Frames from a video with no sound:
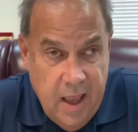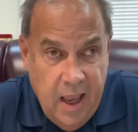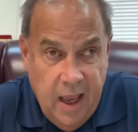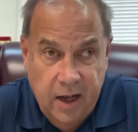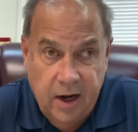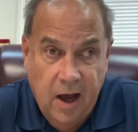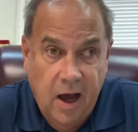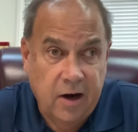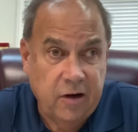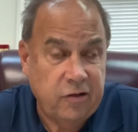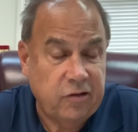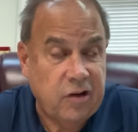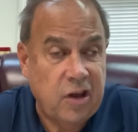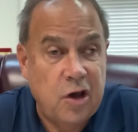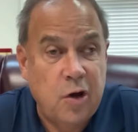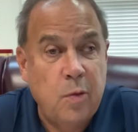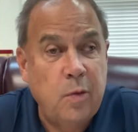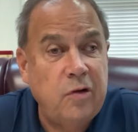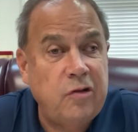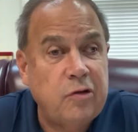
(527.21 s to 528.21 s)
And honestly,
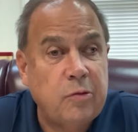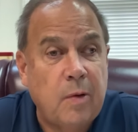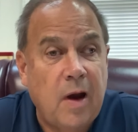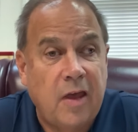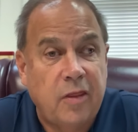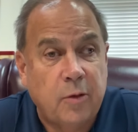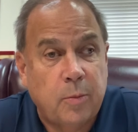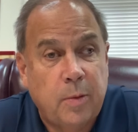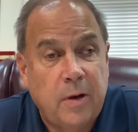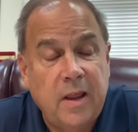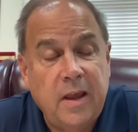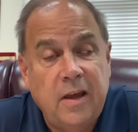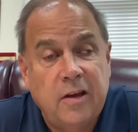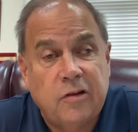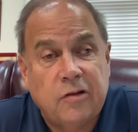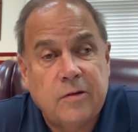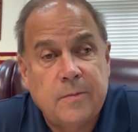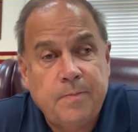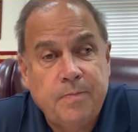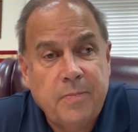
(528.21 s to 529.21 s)
who would you rather
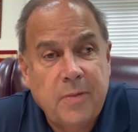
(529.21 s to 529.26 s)
please?